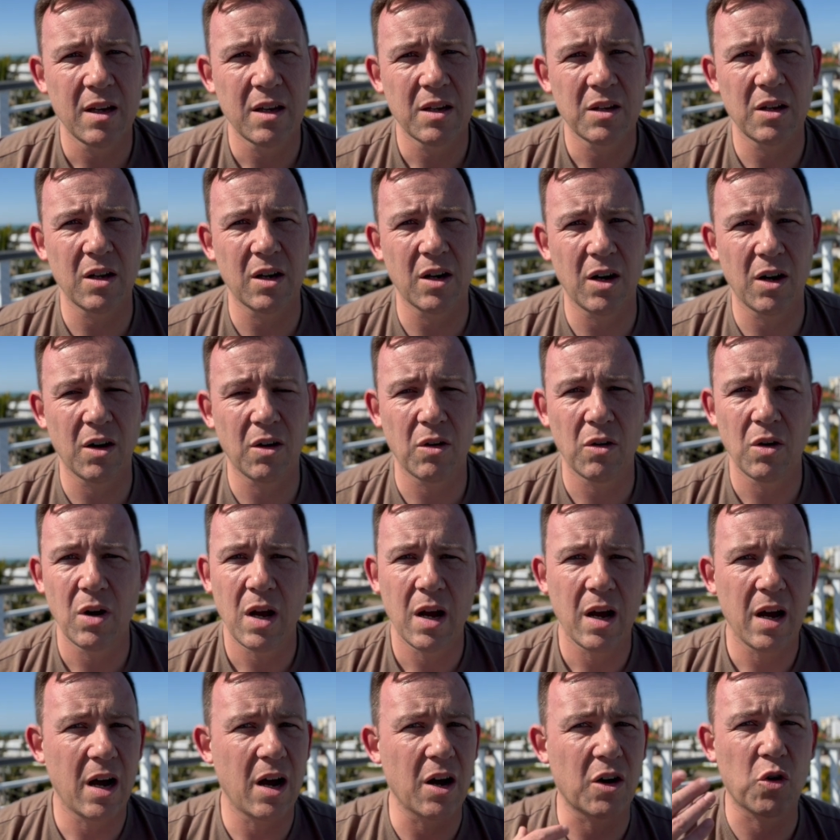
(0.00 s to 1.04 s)
you know,
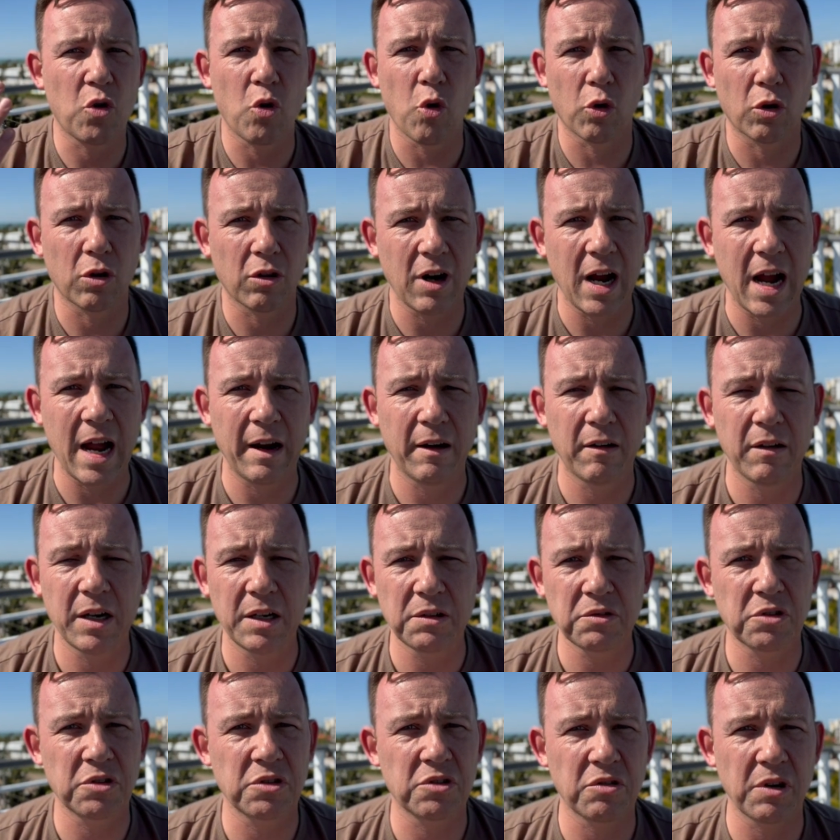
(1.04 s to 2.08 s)
a quarter higher in
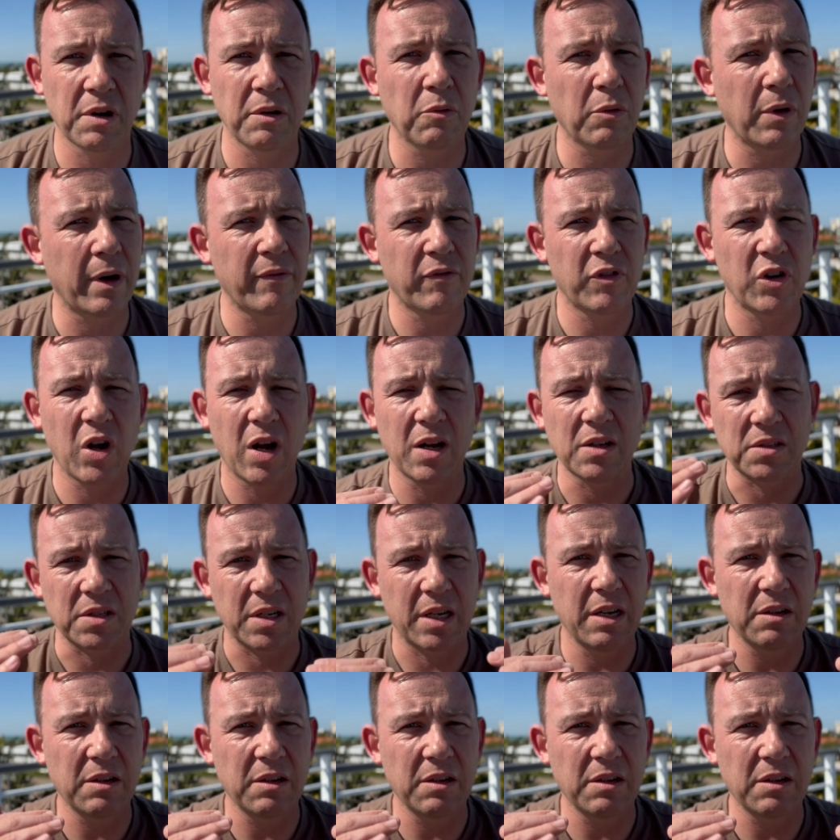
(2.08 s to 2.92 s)
interest rate or whatever else.